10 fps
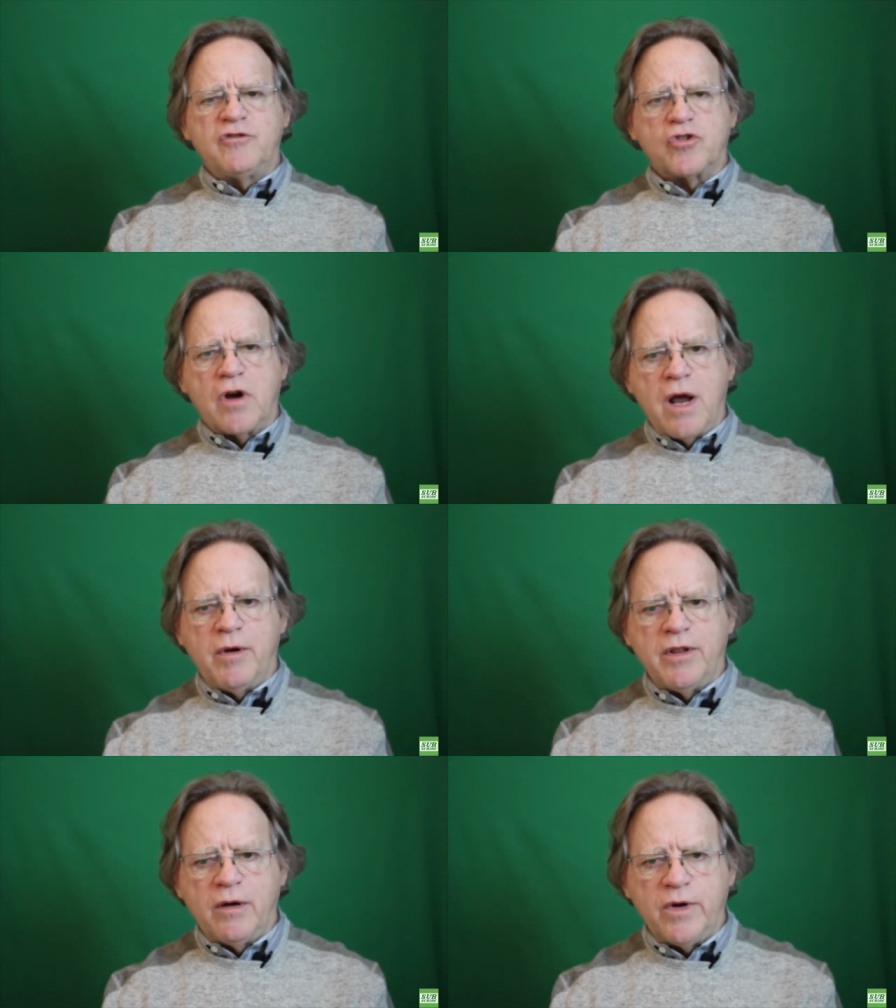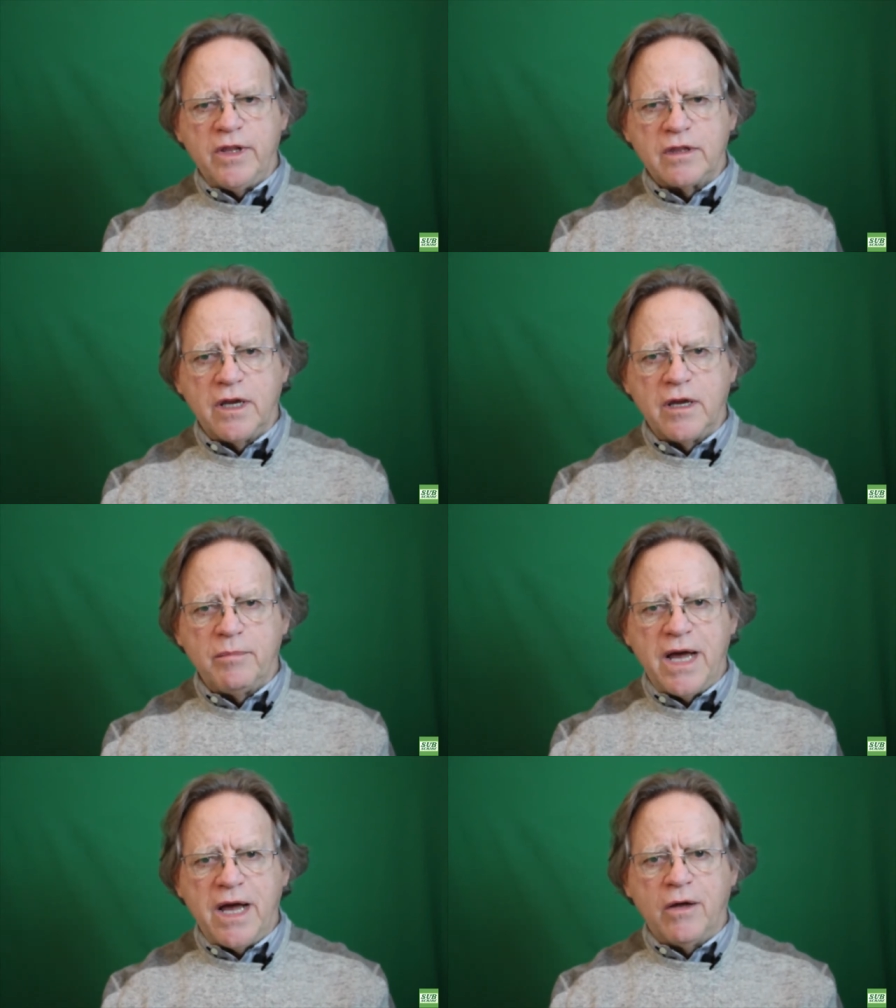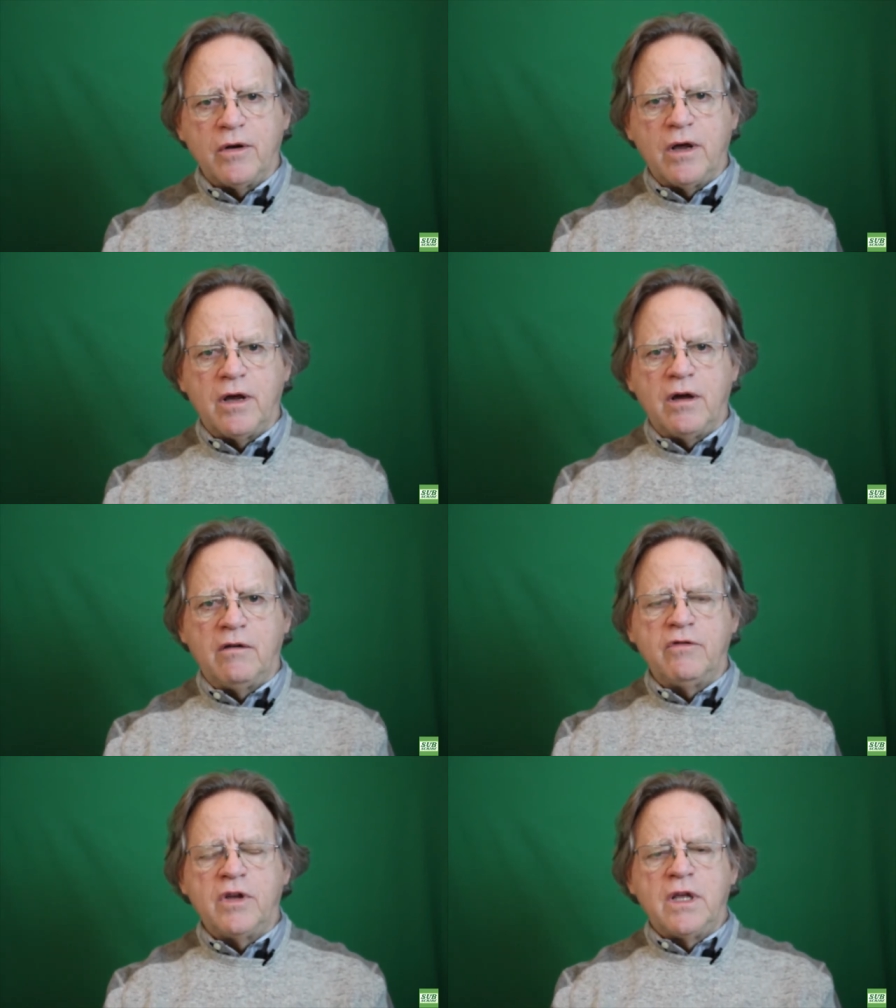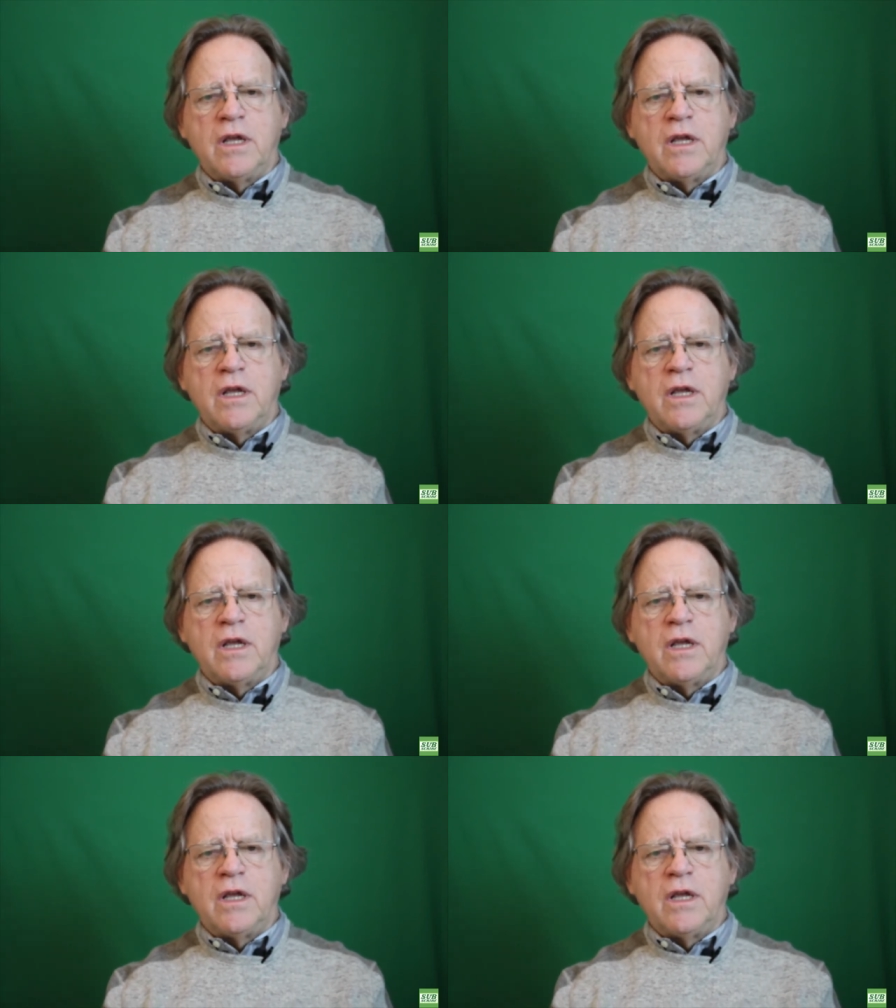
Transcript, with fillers: trauma that we think about of,